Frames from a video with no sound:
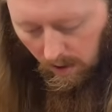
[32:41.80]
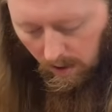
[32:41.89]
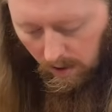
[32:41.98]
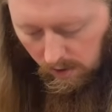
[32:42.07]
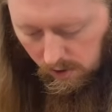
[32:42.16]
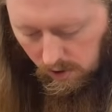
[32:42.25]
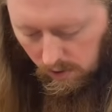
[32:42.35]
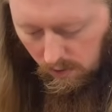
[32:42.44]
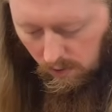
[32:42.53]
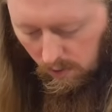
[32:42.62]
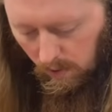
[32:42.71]
and
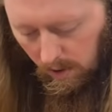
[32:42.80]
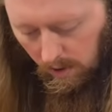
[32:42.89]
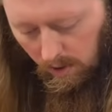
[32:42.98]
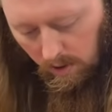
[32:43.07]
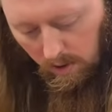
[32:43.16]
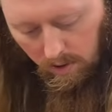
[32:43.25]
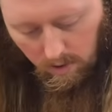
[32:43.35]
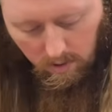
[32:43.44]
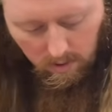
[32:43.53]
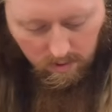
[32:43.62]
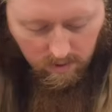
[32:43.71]
two
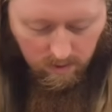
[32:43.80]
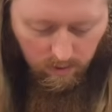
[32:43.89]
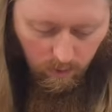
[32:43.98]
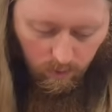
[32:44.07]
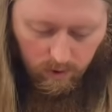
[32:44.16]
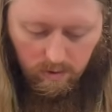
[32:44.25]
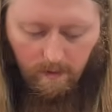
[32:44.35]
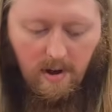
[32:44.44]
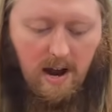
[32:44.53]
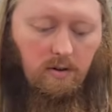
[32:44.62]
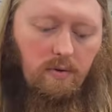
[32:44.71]
Rune
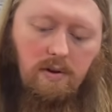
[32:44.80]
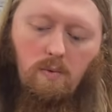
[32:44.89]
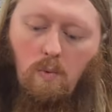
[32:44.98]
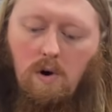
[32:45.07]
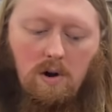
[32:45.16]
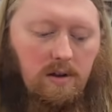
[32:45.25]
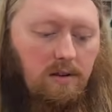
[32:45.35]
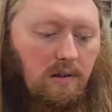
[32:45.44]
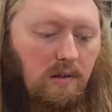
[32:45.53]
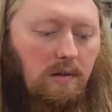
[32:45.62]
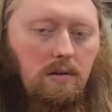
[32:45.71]
Factory
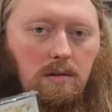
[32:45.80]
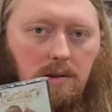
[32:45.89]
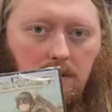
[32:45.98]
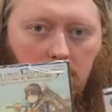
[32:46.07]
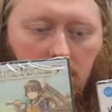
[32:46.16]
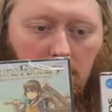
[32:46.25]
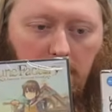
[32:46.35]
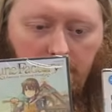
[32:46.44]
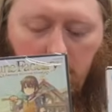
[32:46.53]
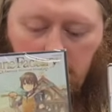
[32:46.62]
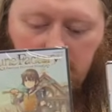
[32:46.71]
1s Ooh.
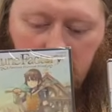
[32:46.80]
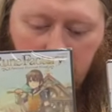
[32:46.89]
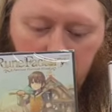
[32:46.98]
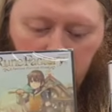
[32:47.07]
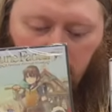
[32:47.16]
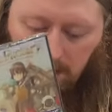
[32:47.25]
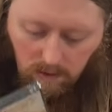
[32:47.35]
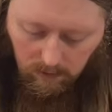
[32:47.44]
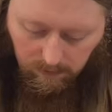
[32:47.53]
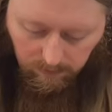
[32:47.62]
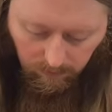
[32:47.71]
for DS.
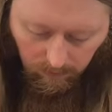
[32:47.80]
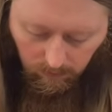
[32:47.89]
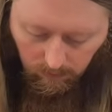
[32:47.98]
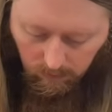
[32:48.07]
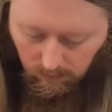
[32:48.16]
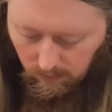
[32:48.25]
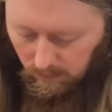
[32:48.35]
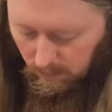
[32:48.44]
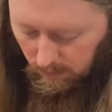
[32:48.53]
Very cool.